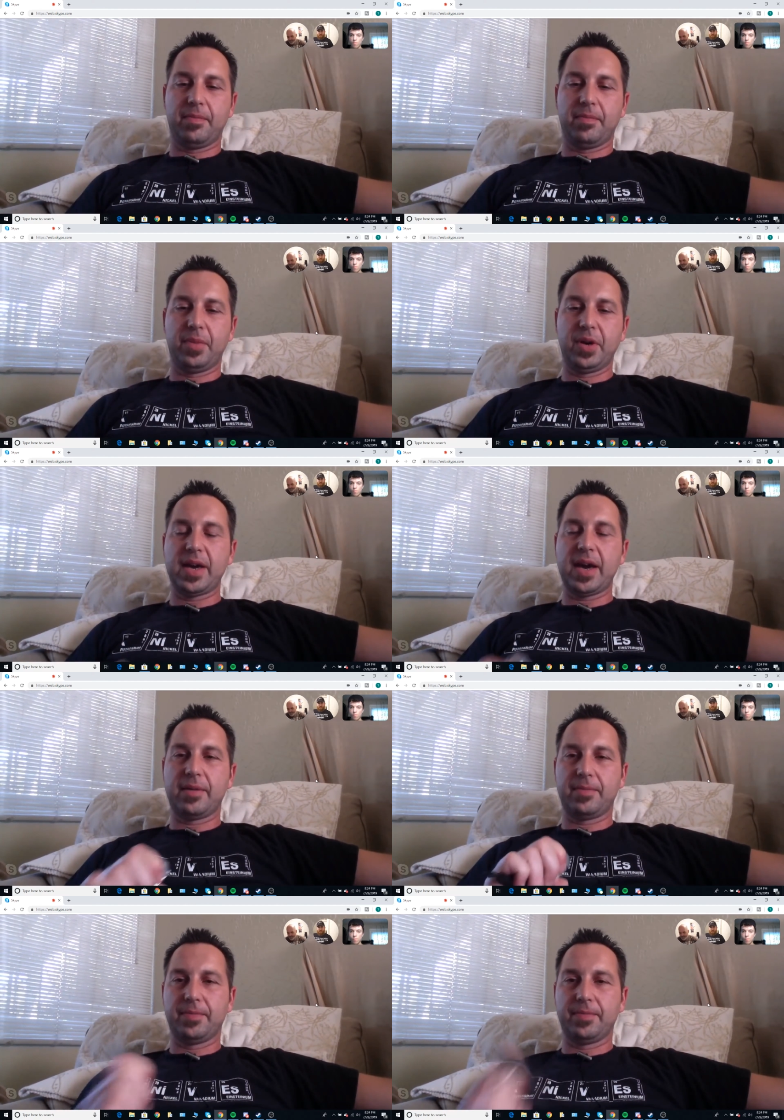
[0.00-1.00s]
yeah.
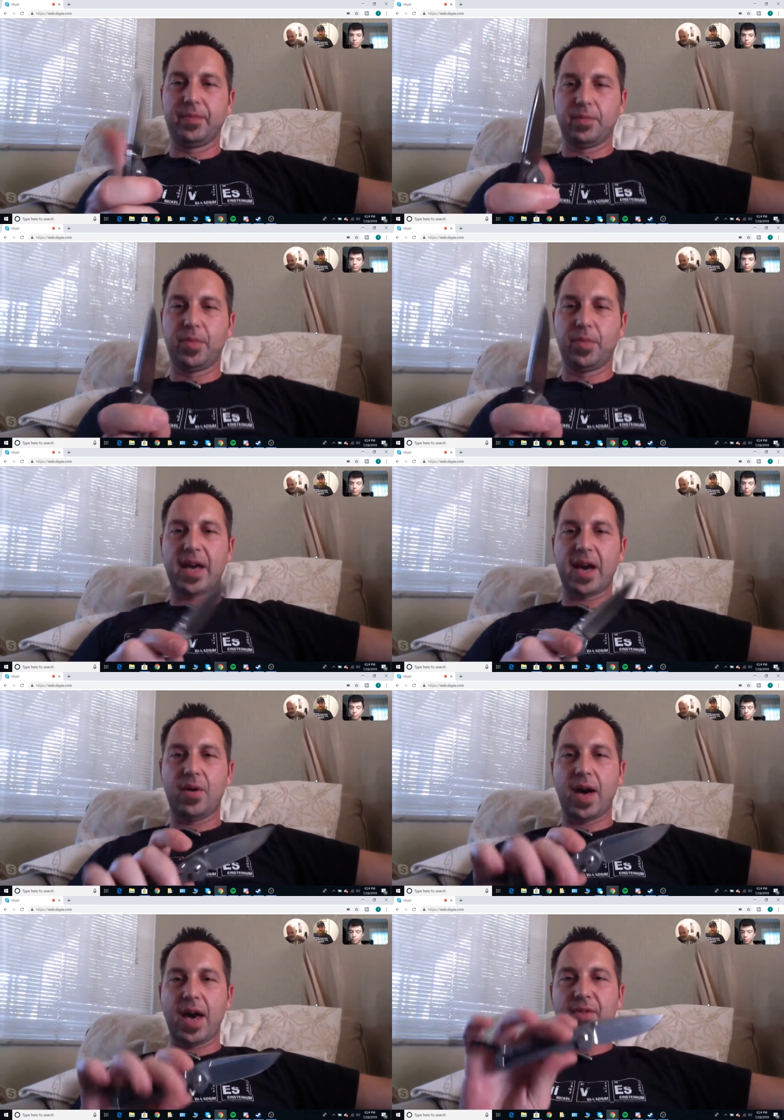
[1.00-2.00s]
But
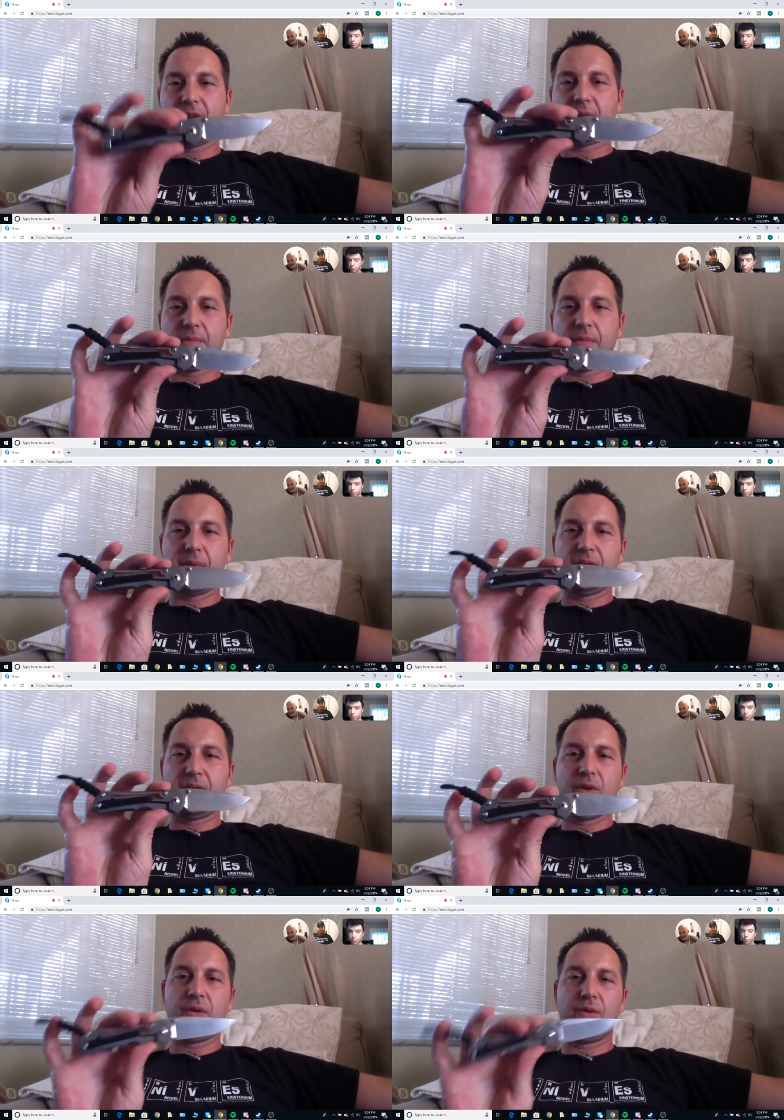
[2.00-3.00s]
now my
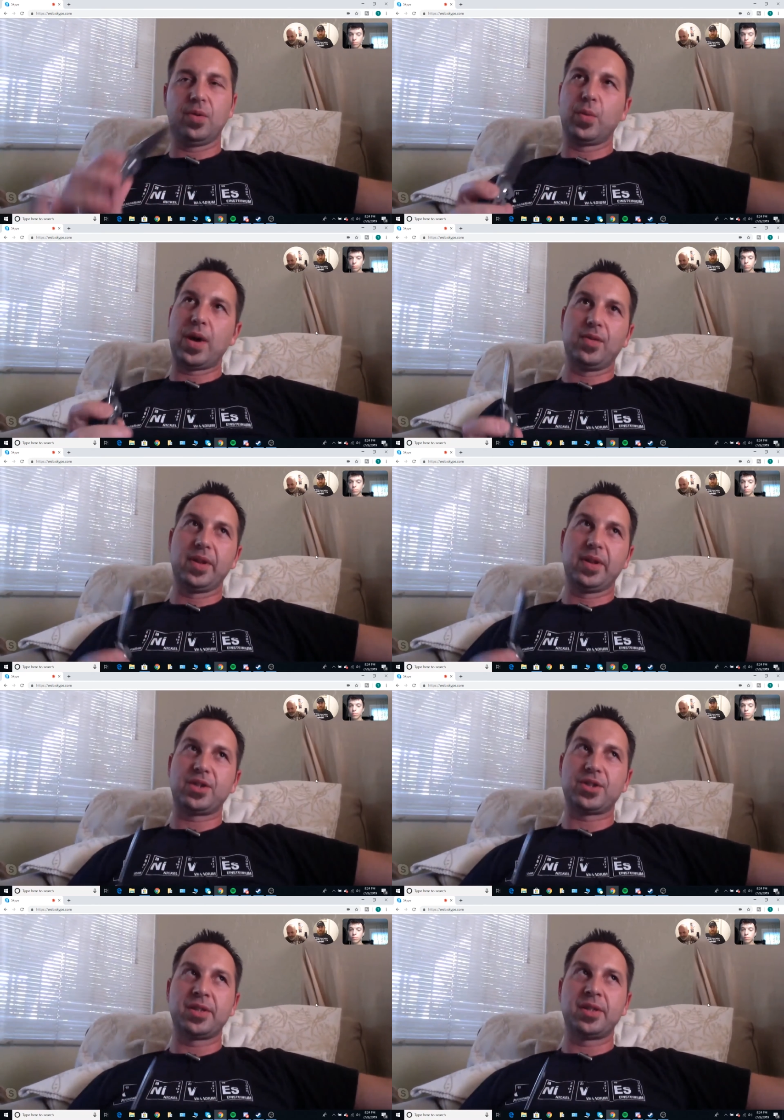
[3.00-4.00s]
new
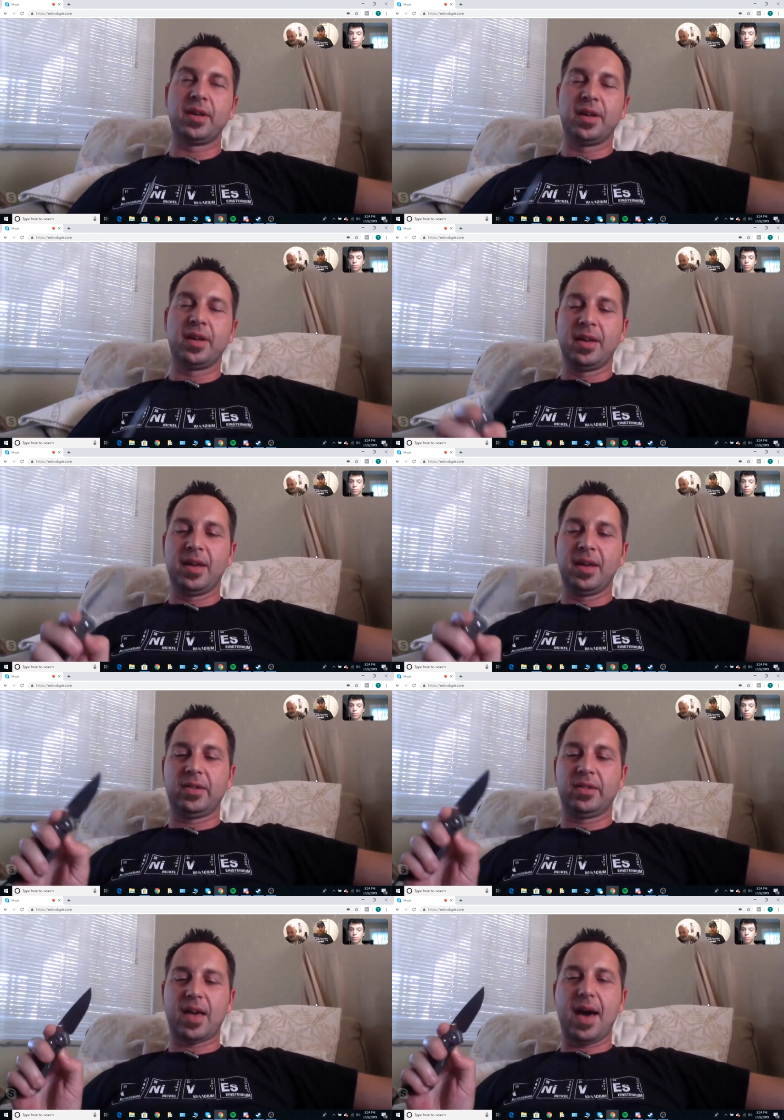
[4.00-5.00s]
revelation
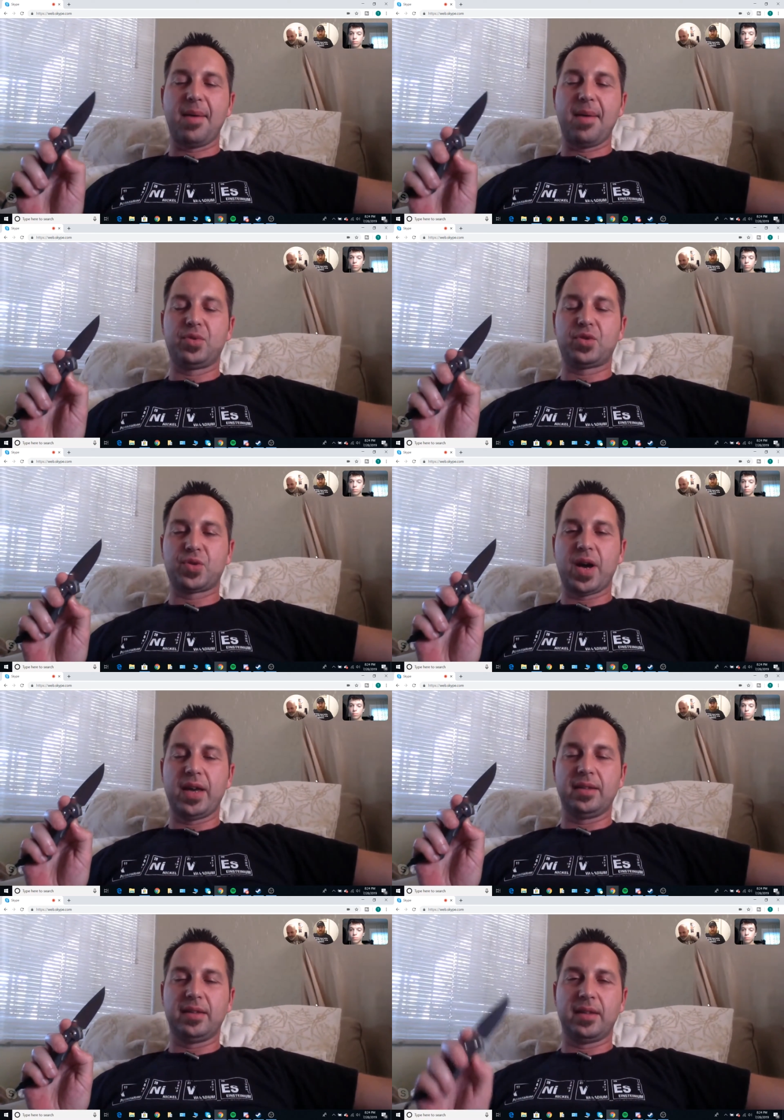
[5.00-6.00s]
is I'm
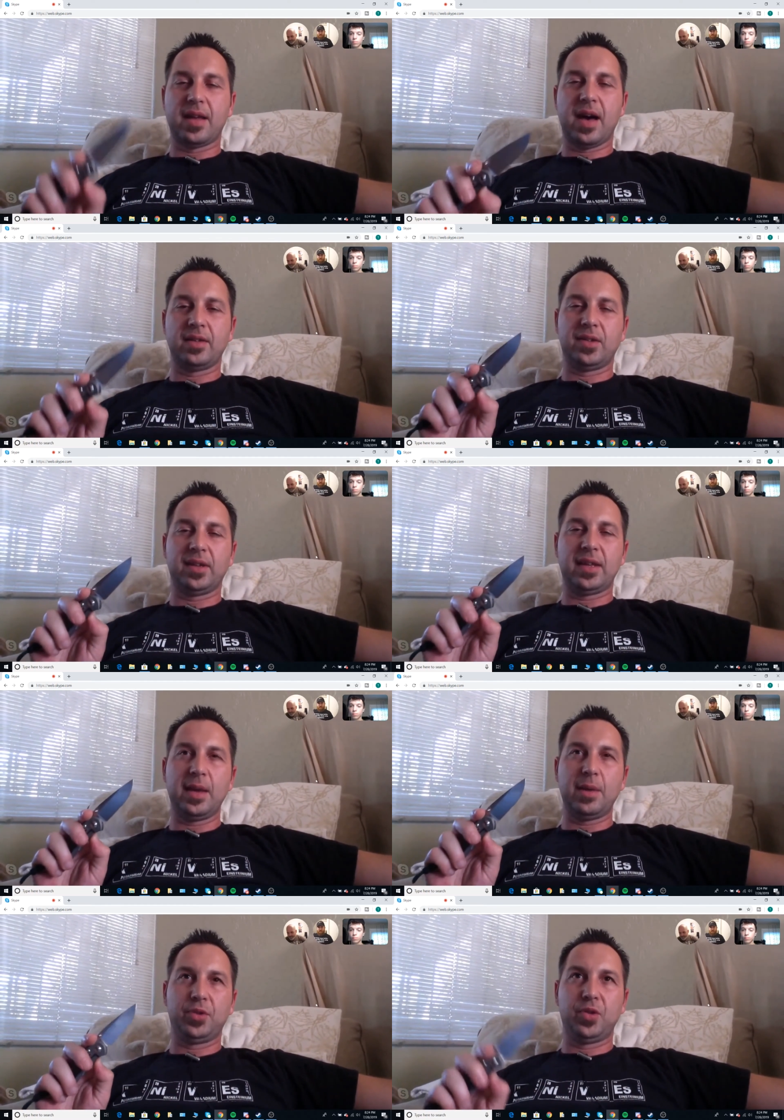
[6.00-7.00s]
trying not to
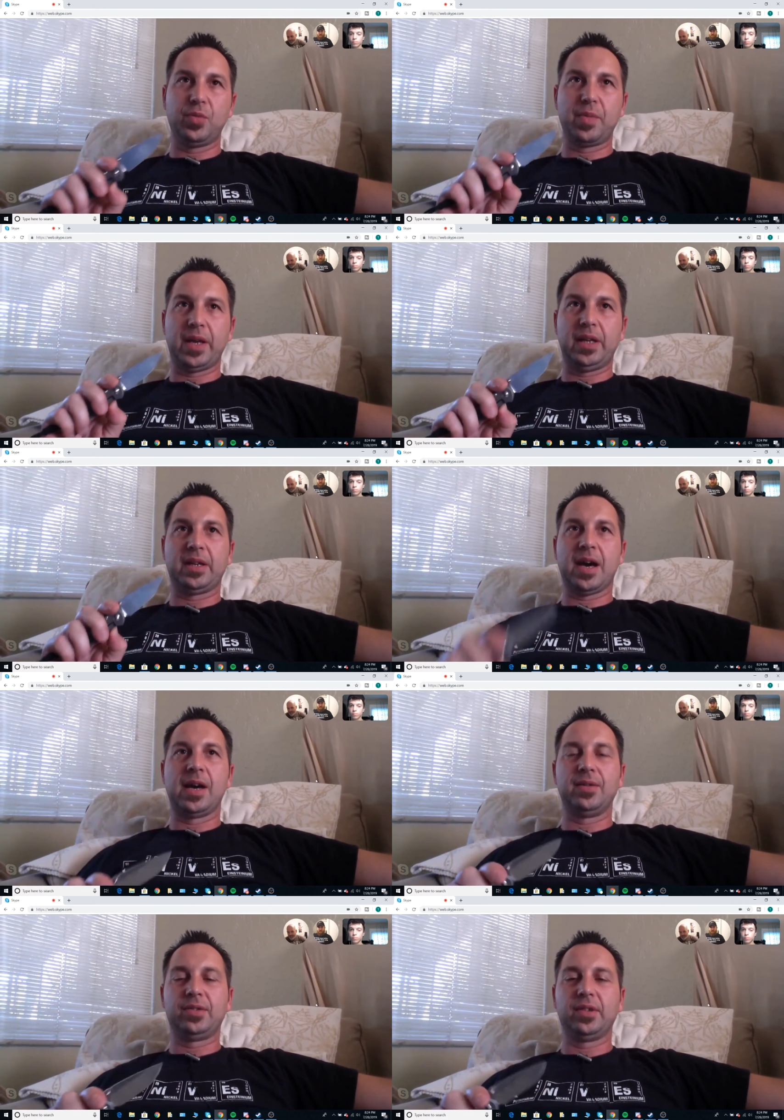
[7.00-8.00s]
keep too many
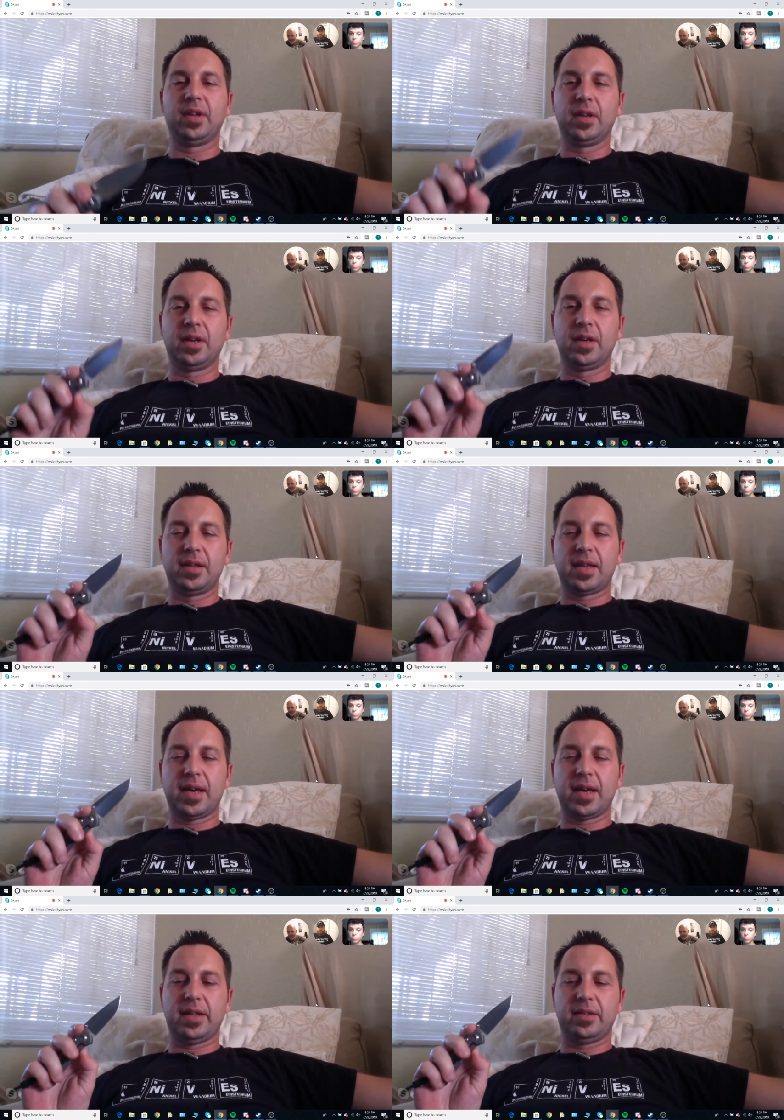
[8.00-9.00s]
knives
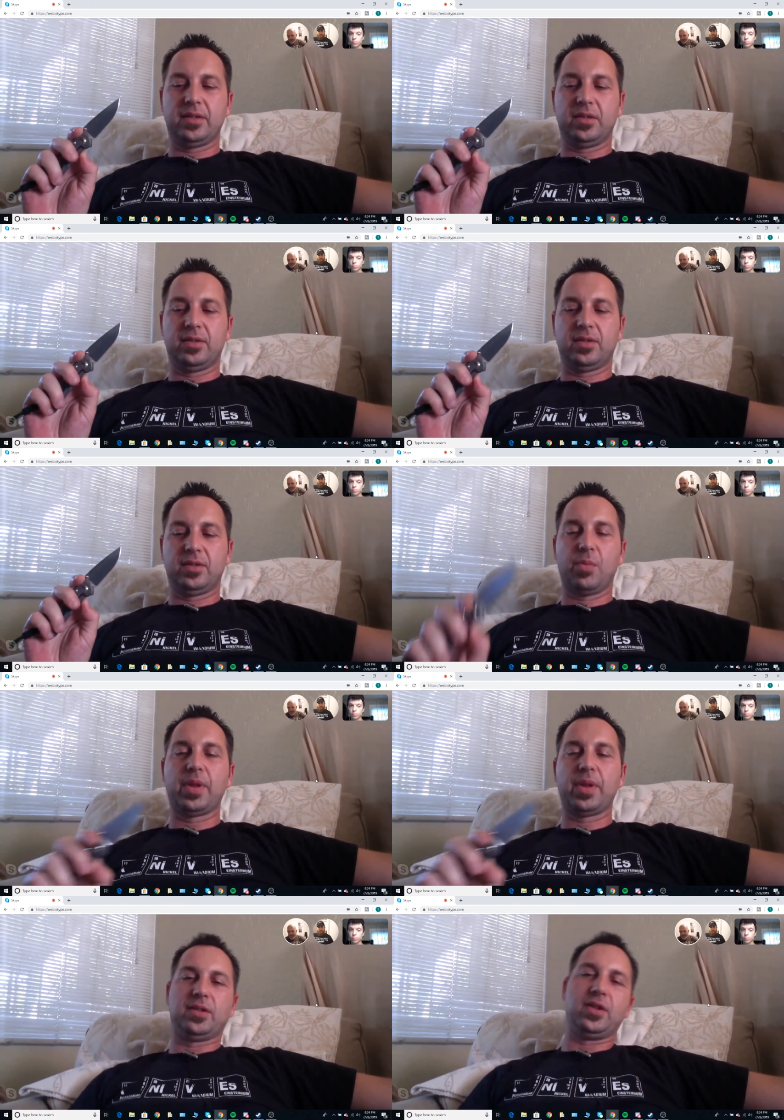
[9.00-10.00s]
that I don't
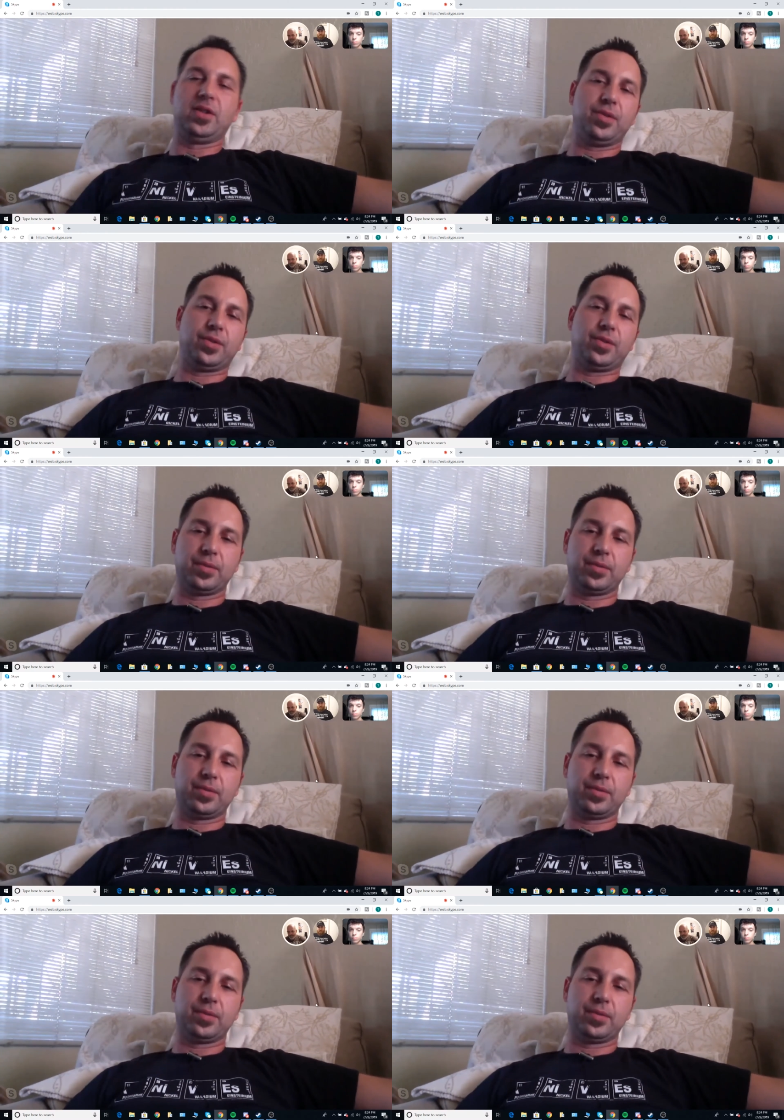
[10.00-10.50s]
plan to use.